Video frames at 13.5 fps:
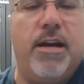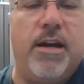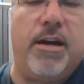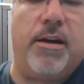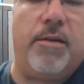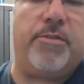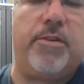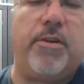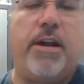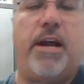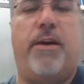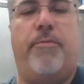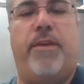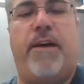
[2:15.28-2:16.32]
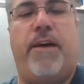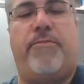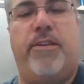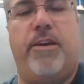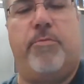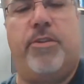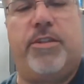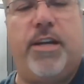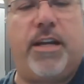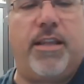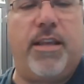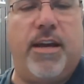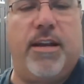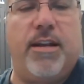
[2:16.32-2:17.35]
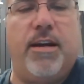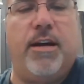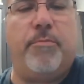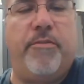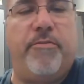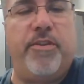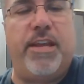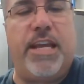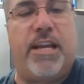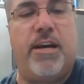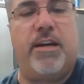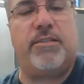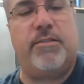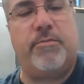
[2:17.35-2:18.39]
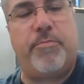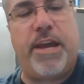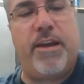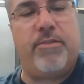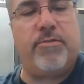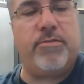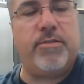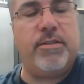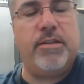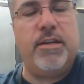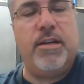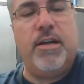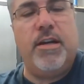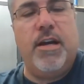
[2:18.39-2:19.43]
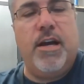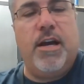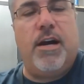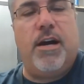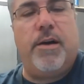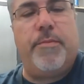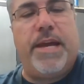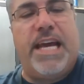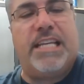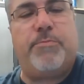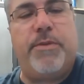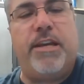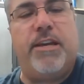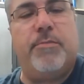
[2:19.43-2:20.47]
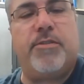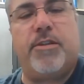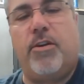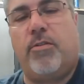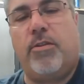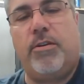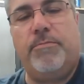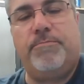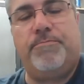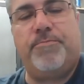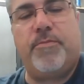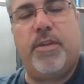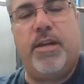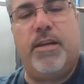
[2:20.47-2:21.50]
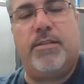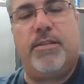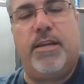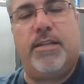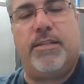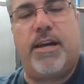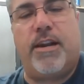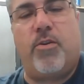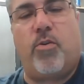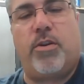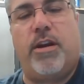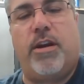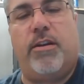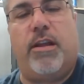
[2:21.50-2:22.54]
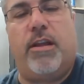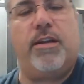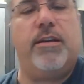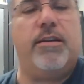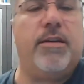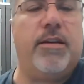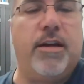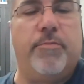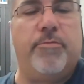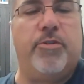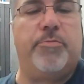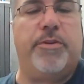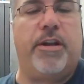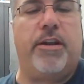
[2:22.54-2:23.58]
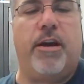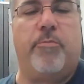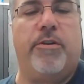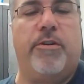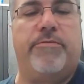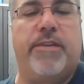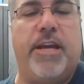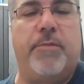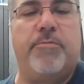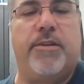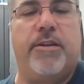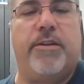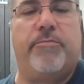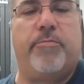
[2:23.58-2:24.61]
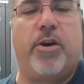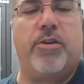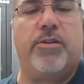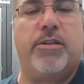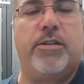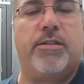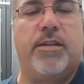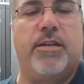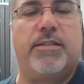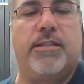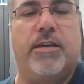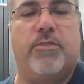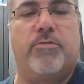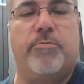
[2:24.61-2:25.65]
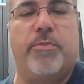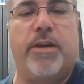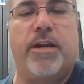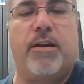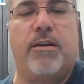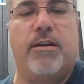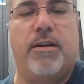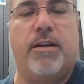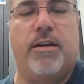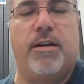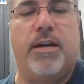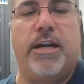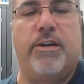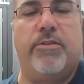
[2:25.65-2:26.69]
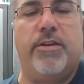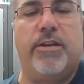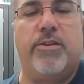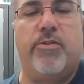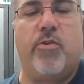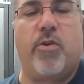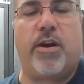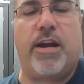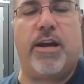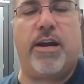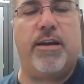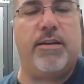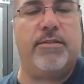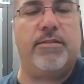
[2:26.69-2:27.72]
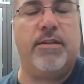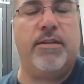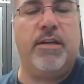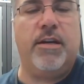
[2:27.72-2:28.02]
So I would have to double check that. If you need custom panels, SBM Solar is out of North Carolina. There's been a number of teams that have purchased cells from there. I know that New York has.